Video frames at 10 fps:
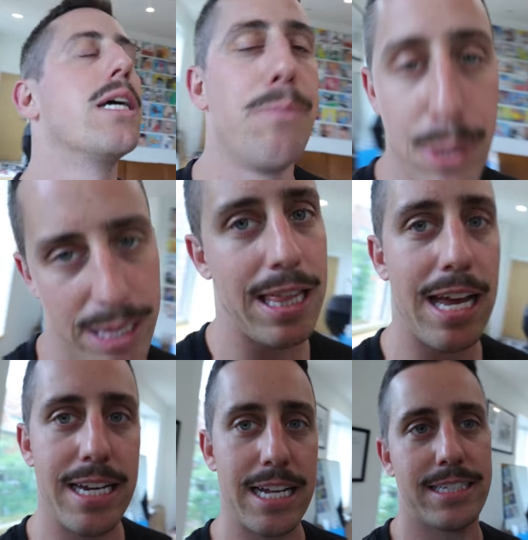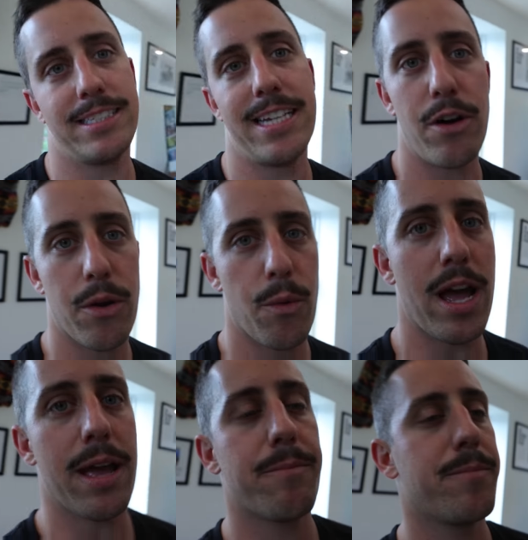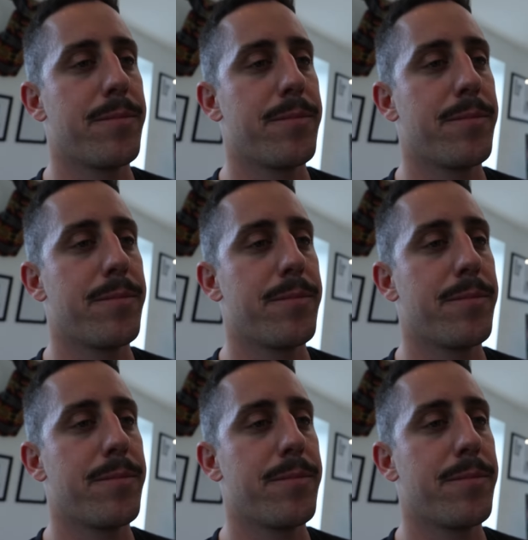completely unnecessary way.